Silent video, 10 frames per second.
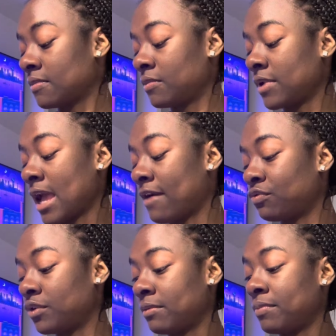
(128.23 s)
We have
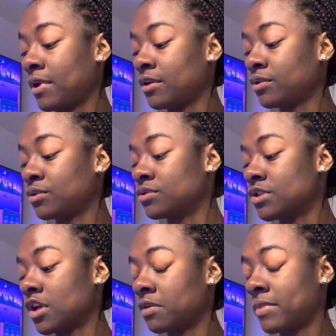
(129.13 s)
three of pentacles.
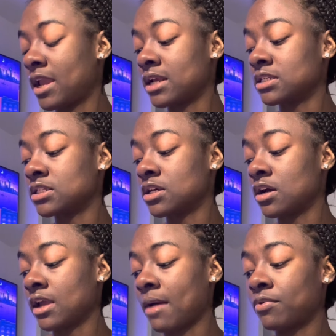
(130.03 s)
So it could be connected to
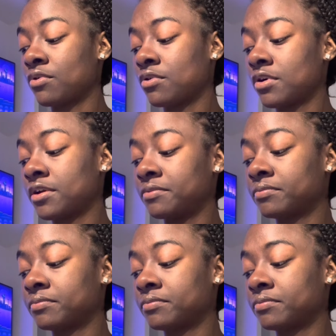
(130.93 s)
Capricorn.